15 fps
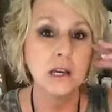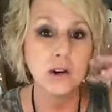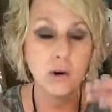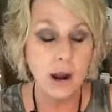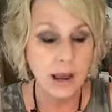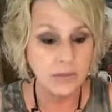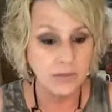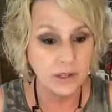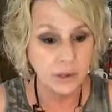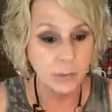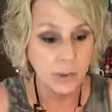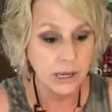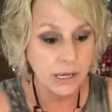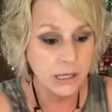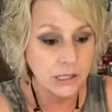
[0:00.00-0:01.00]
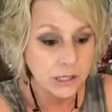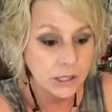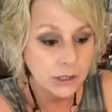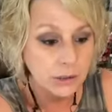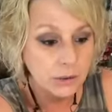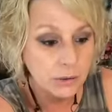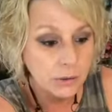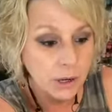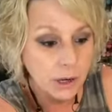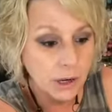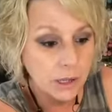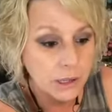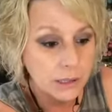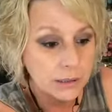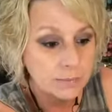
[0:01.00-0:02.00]
craft that we can do,
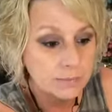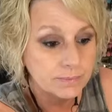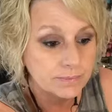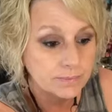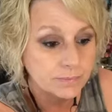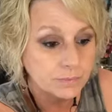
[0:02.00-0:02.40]
um,